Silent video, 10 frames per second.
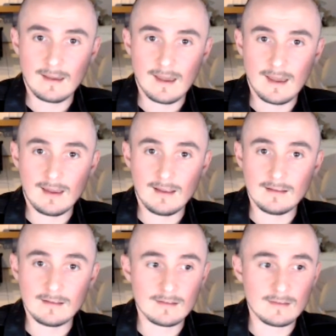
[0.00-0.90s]

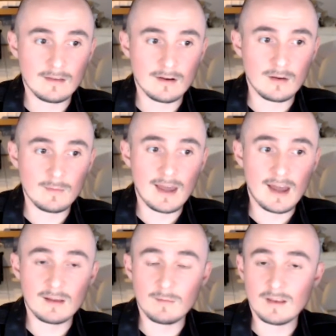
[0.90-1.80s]
And they're going to be
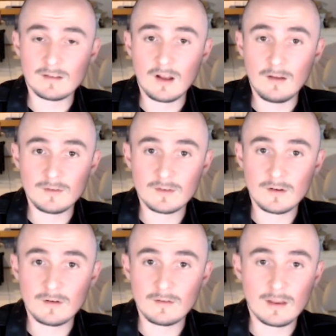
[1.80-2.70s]
adding me as an
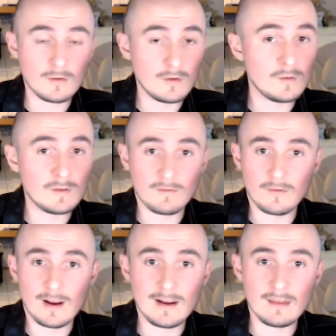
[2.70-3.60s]
officer. They don't use it
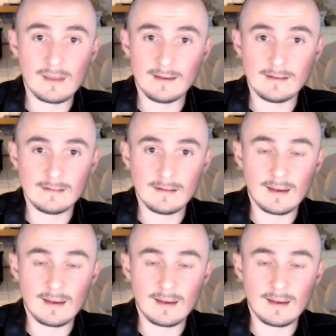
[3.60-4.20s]
for anything.